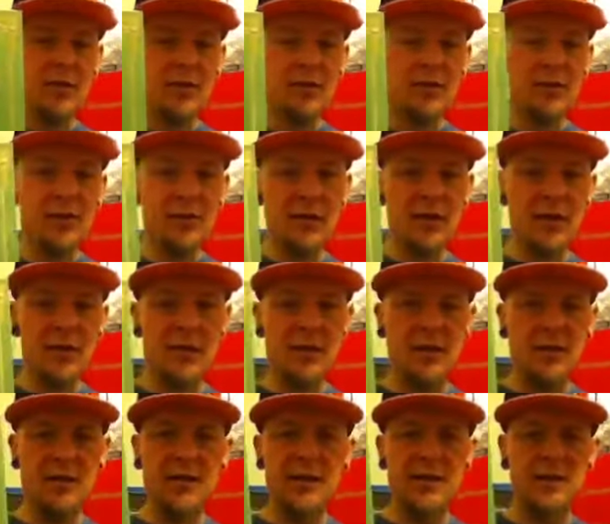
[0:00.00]
Obviously
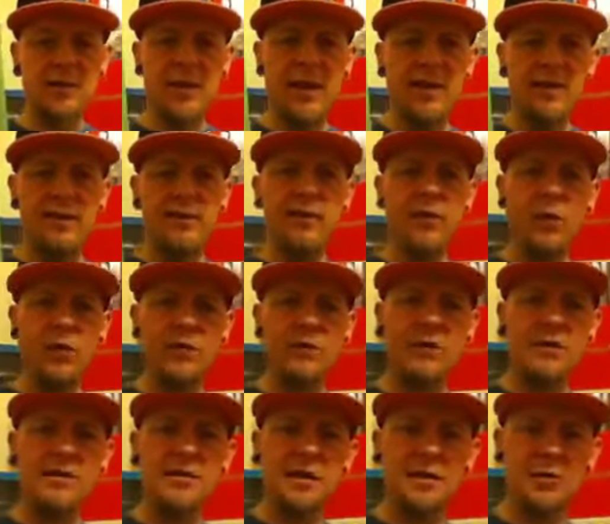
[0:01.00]
I think there's about 5
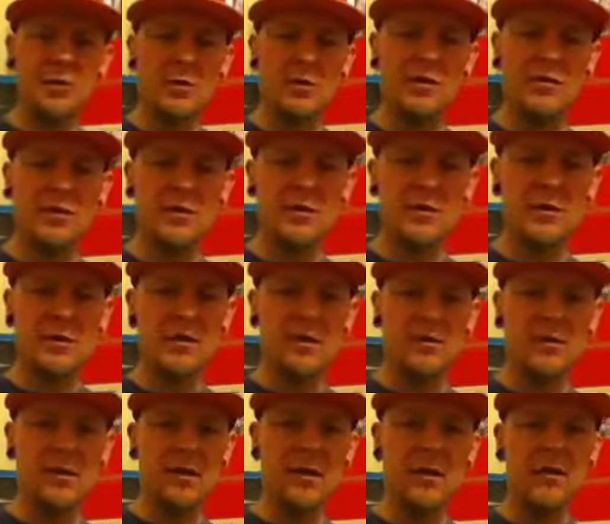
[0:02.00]
in total I've got so
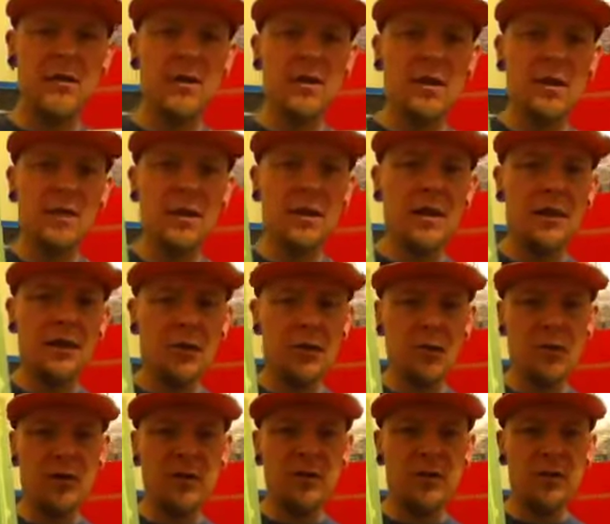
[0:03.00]
far,
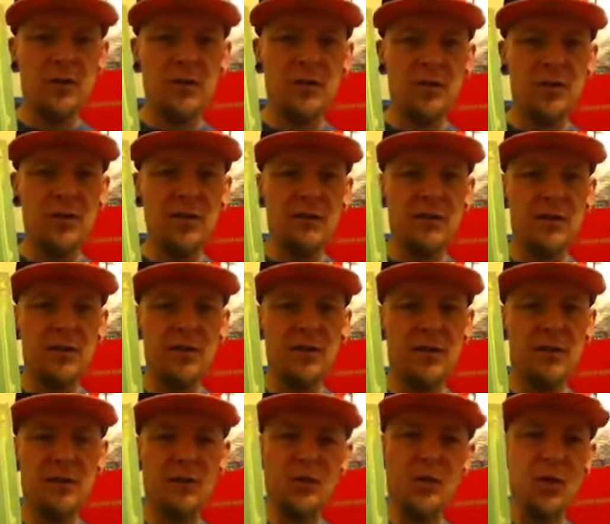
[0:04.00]
all different colours,
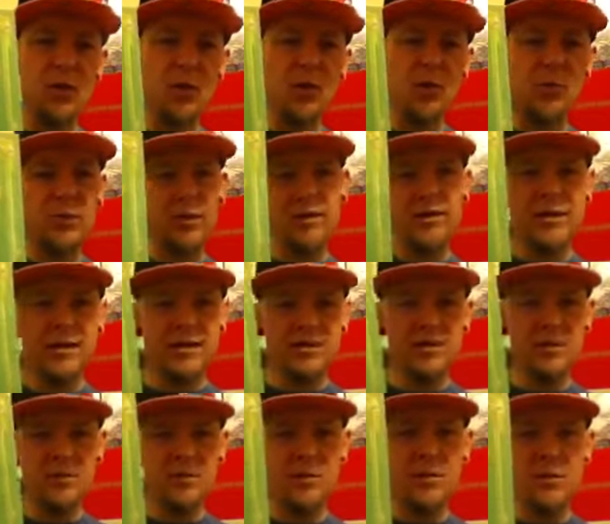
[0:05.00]
obviously, from Twilight Princess
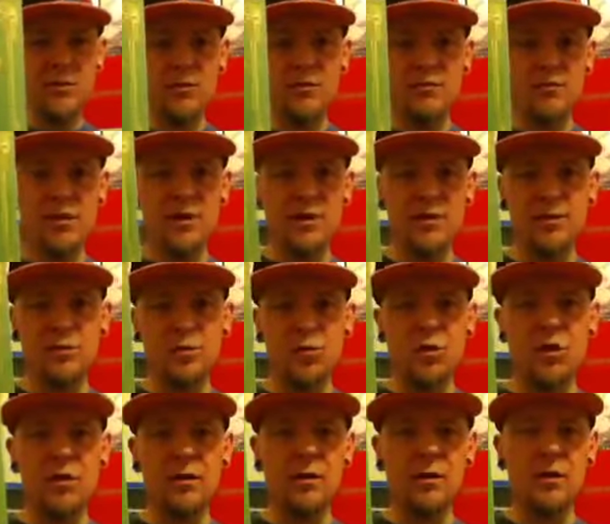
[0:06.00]
up until the recent
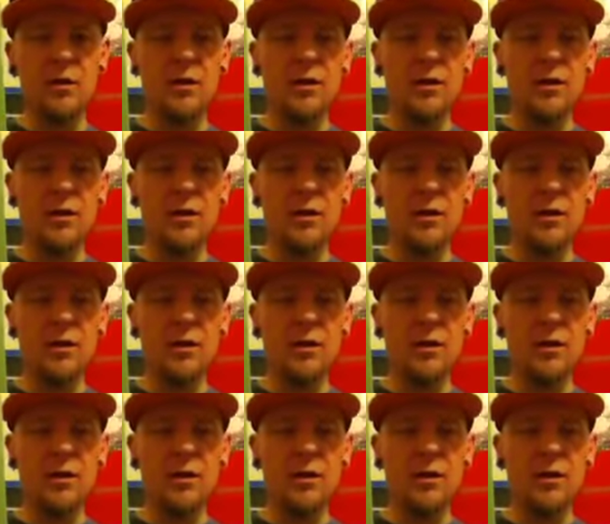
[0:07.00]
one,